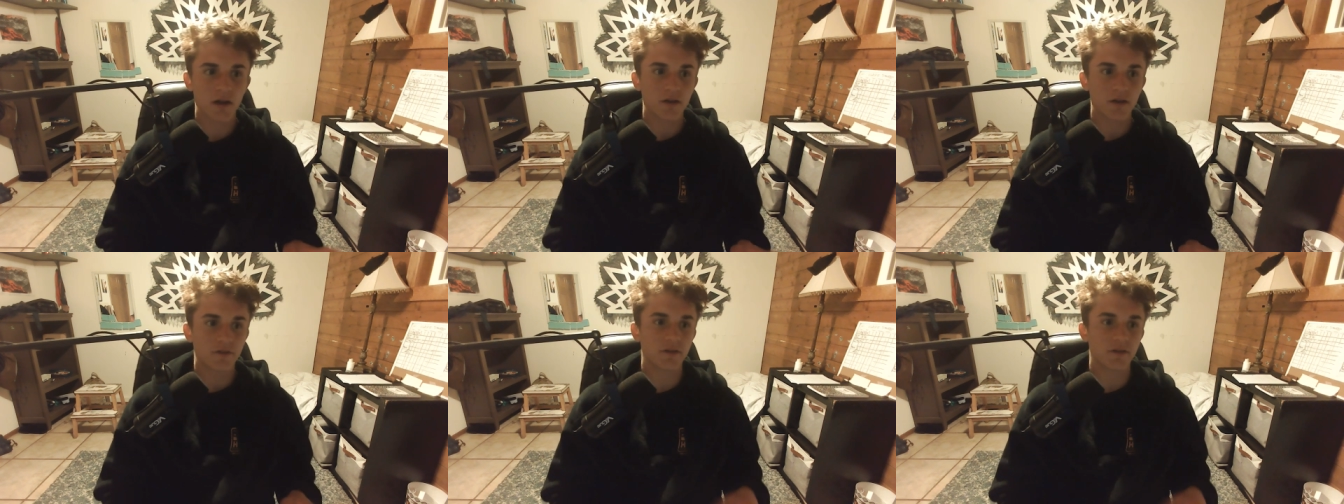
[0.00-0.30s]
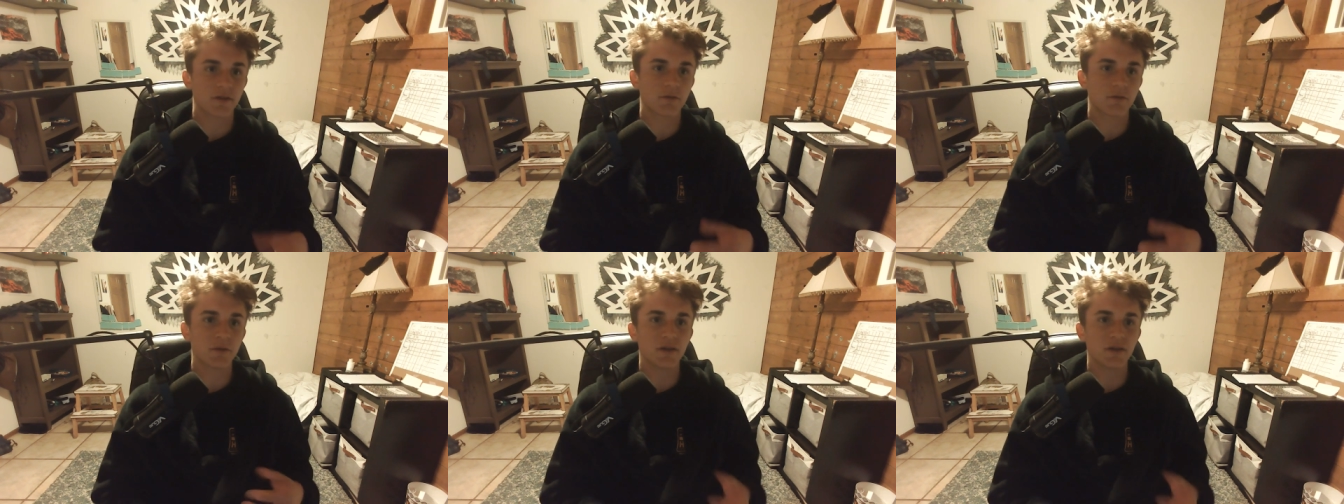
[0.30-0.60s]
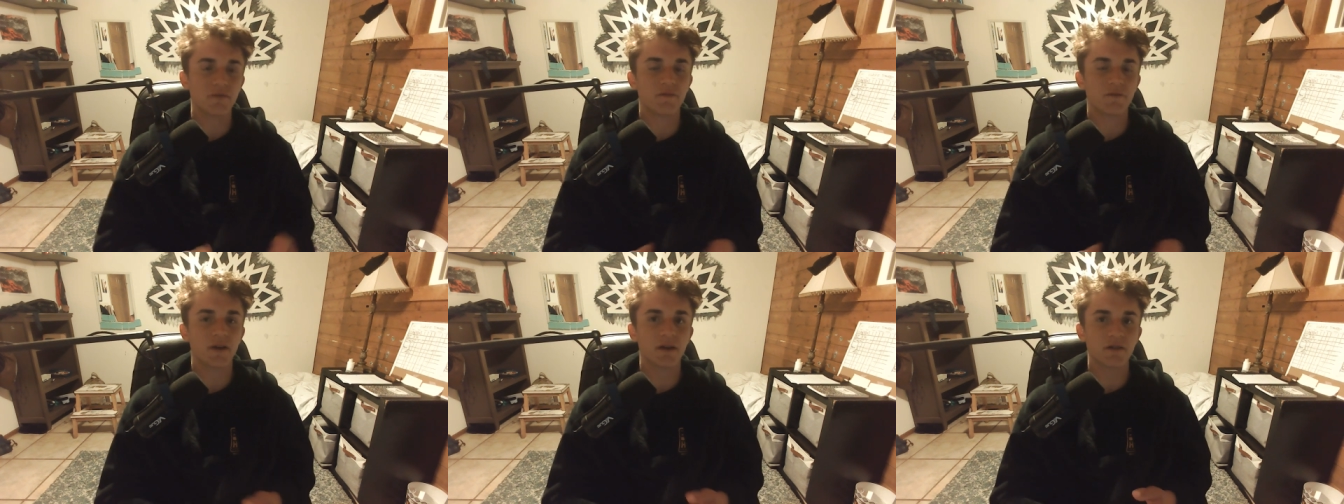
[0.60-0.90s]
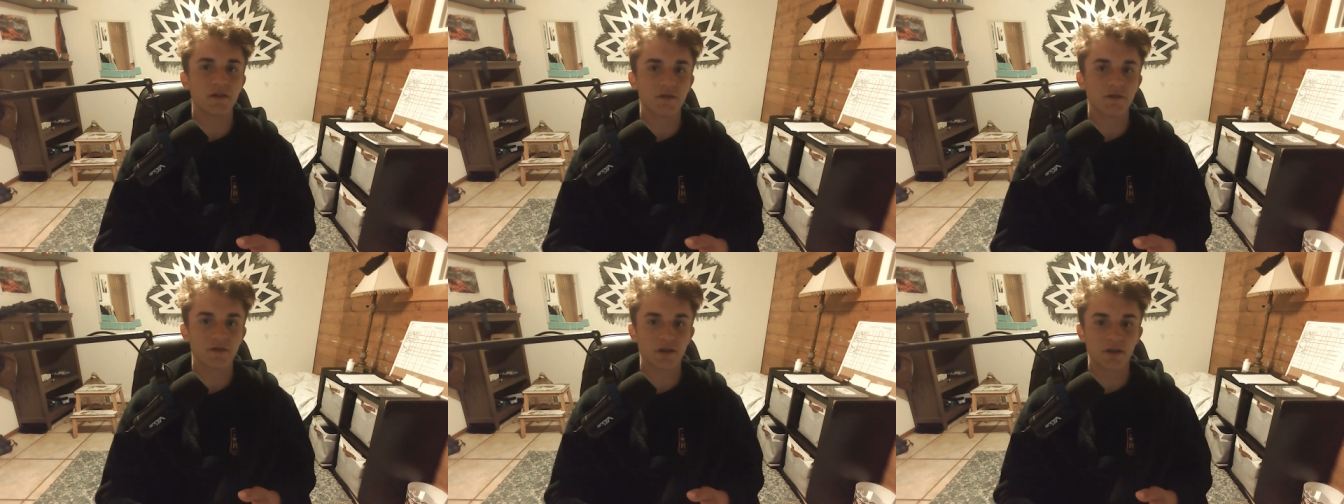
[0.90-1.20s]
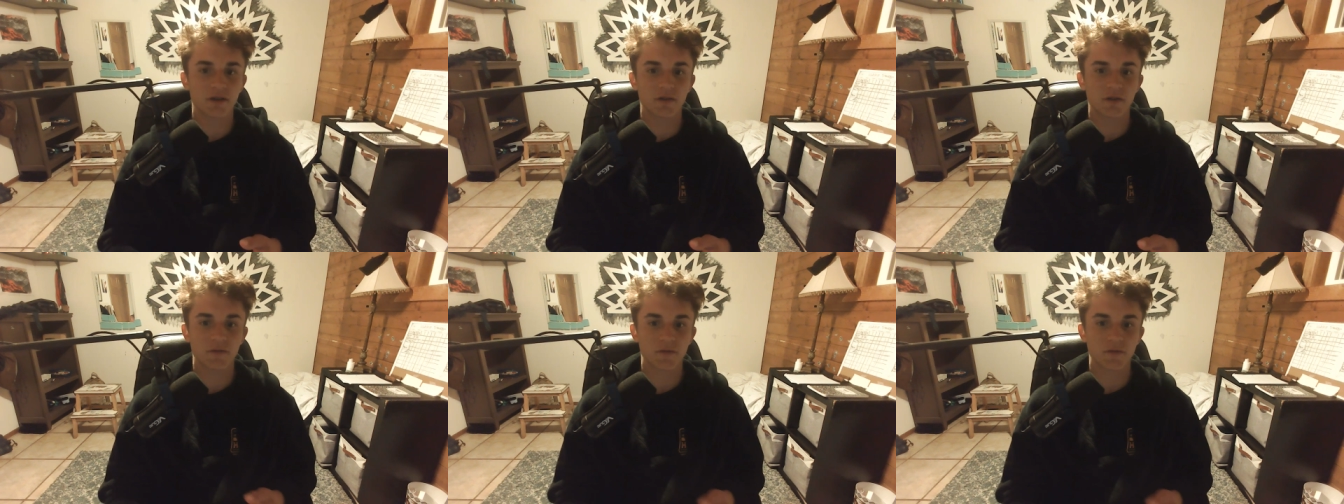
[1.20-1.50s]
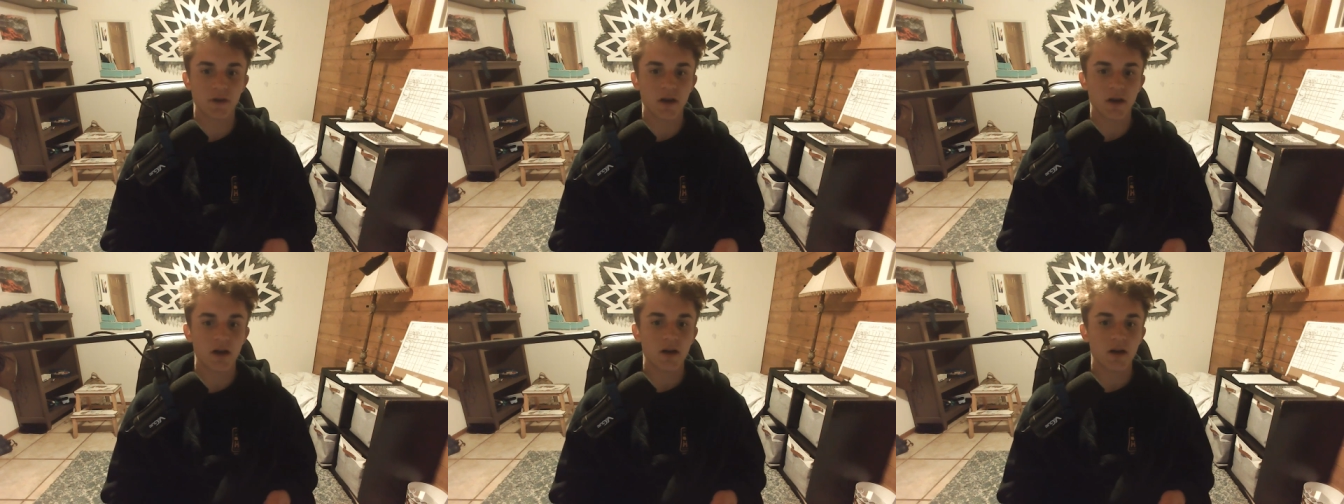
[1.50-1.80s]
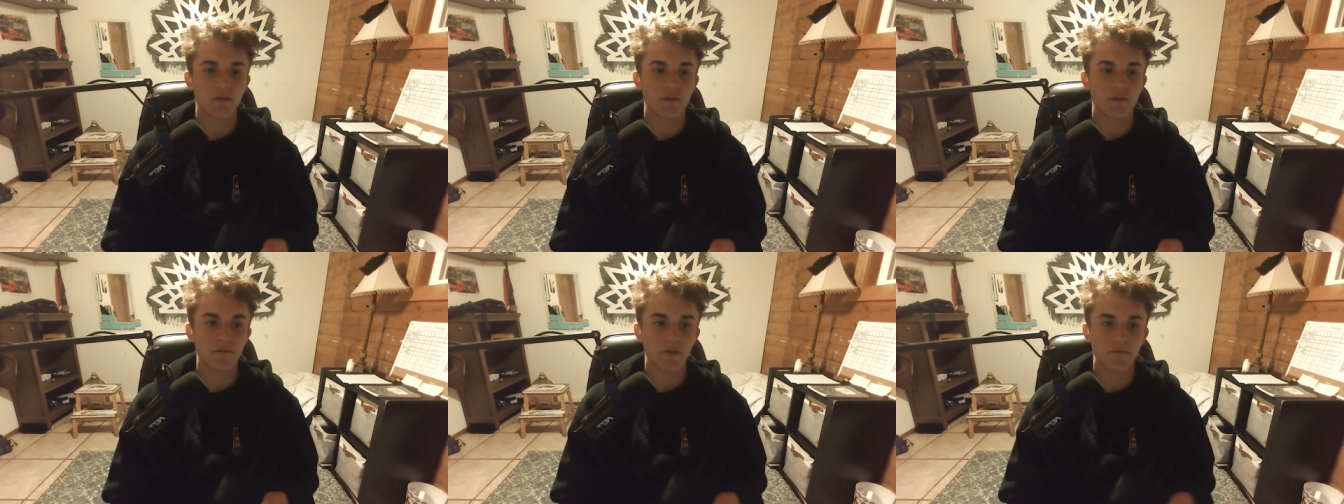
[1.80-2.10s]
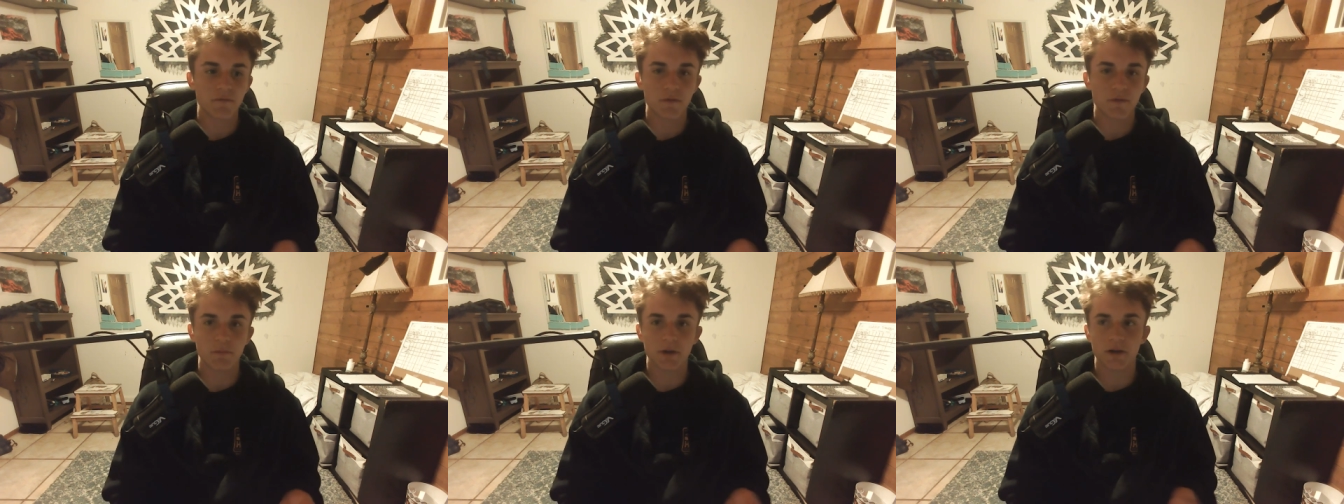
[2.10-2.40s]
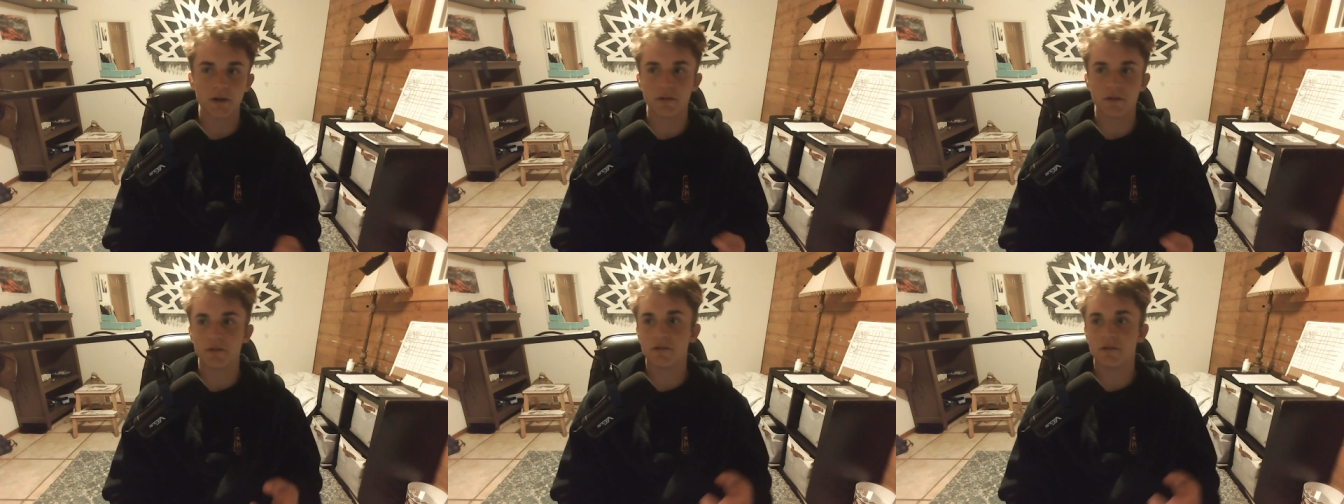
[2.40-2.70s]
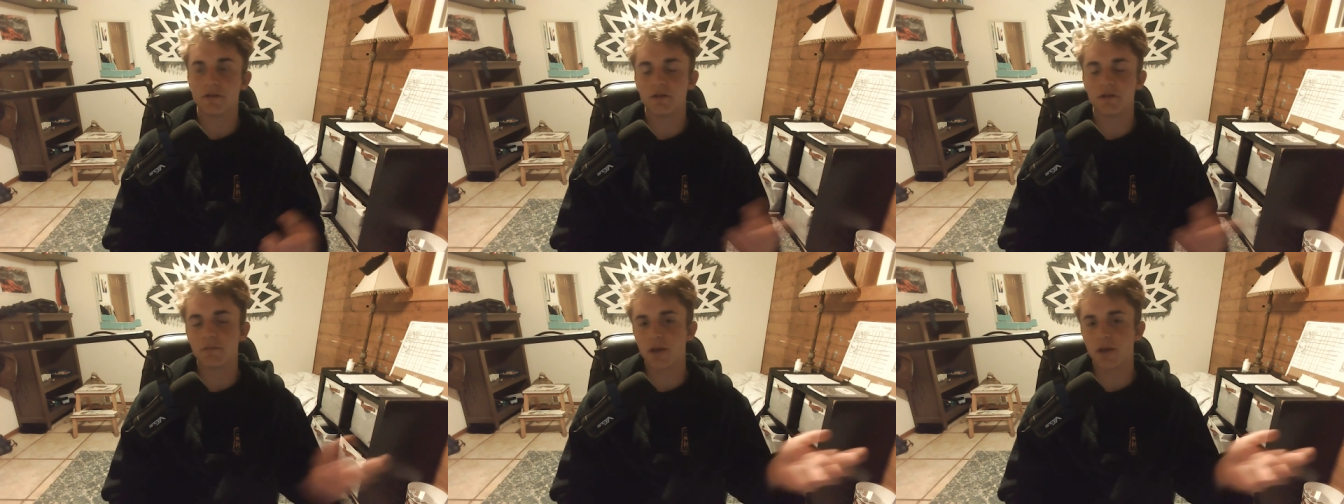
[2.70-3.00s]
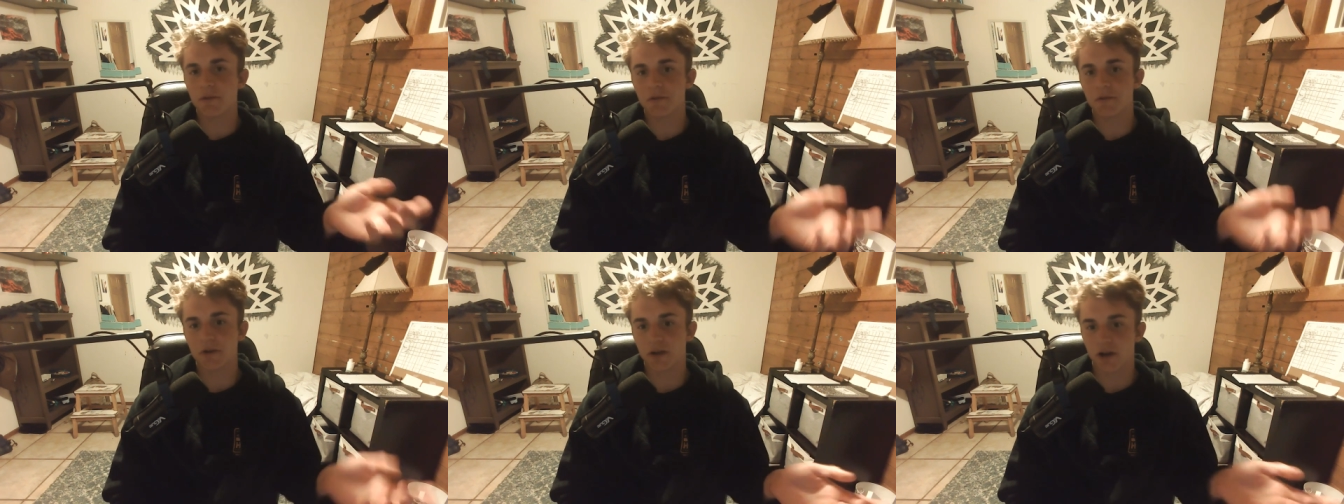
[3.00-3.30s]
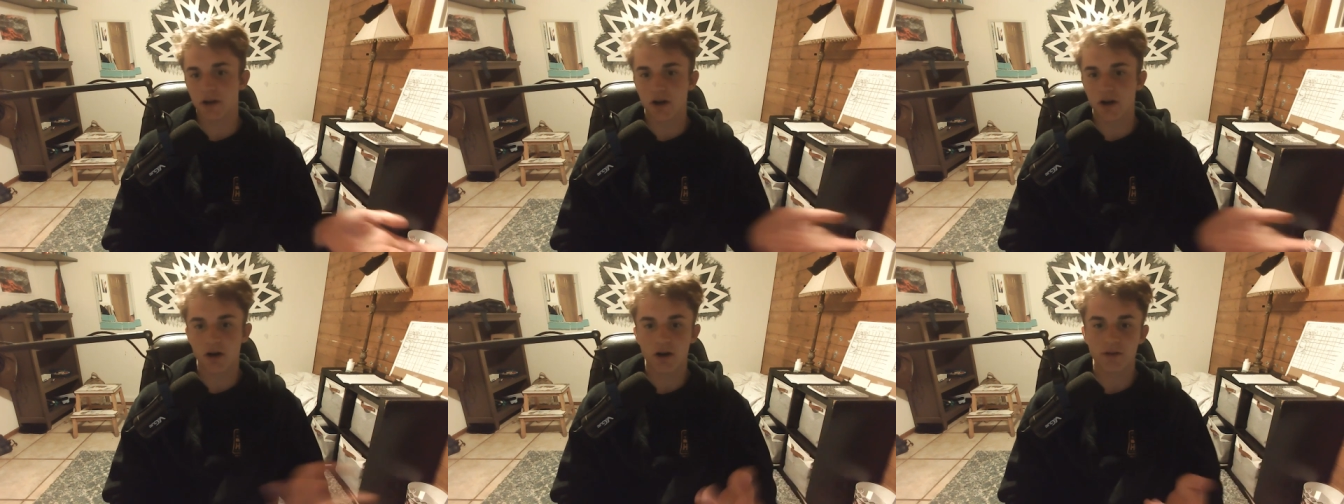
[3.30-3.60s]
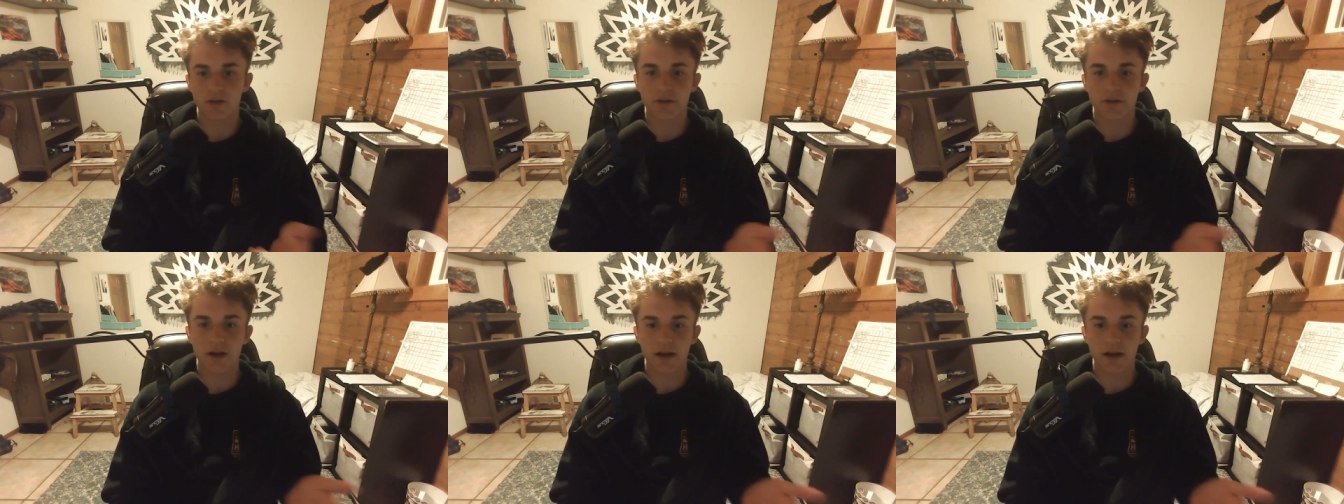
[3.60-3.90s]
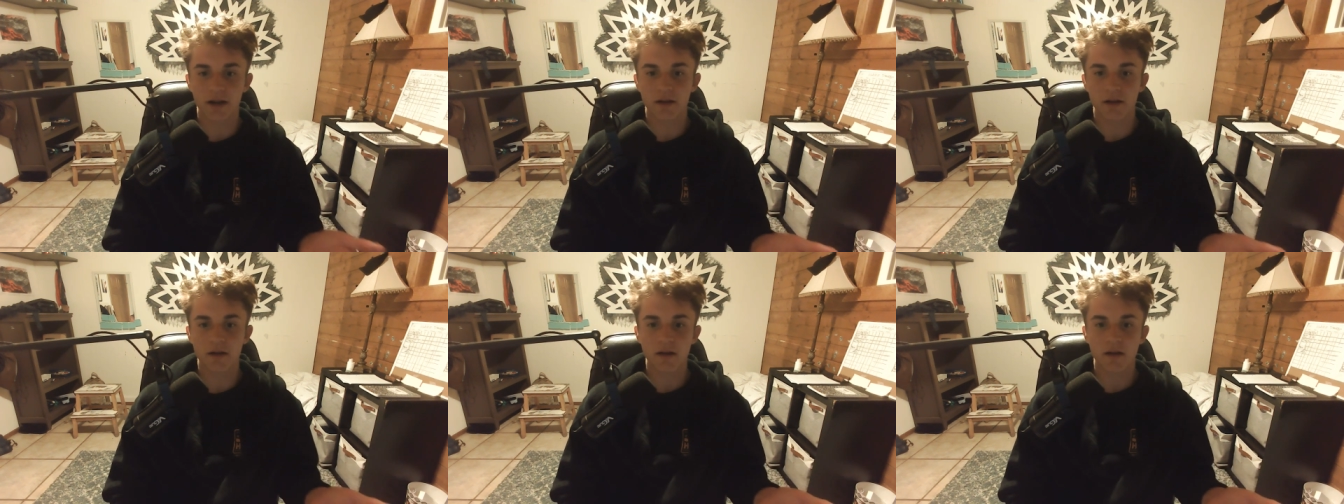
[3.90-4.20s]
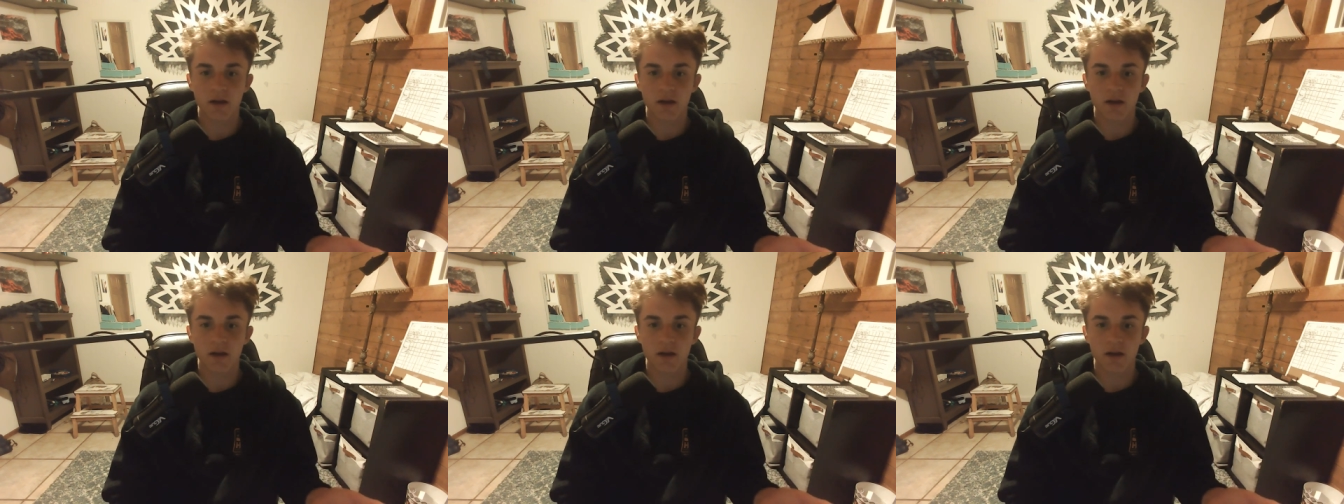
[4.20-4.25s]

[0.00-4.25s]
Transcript: So that's when you find yourself with nothing better to do. Maybe you're in a car ride.